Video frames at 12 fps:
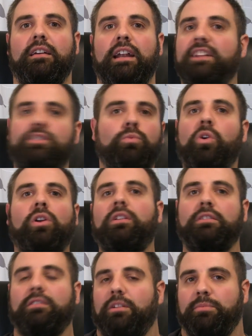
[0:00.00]
and it's a
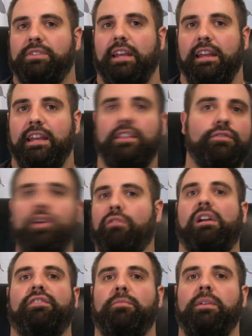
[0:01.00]
one-club city, and they've got
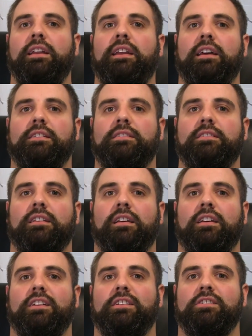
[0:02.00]
Rafa Benitez.
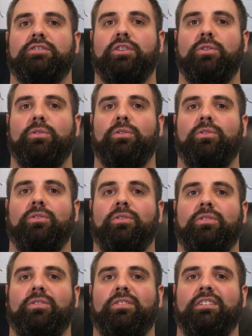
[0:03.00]
So,
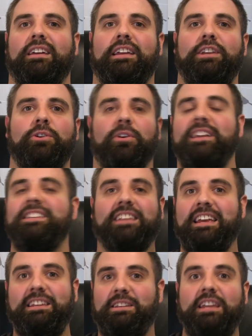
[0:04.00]
you know,
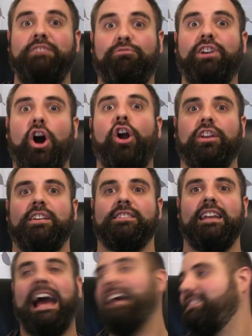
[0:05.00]
he's regarded
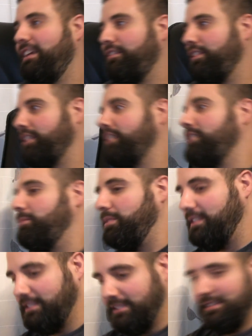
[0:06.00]
as an asset for the club.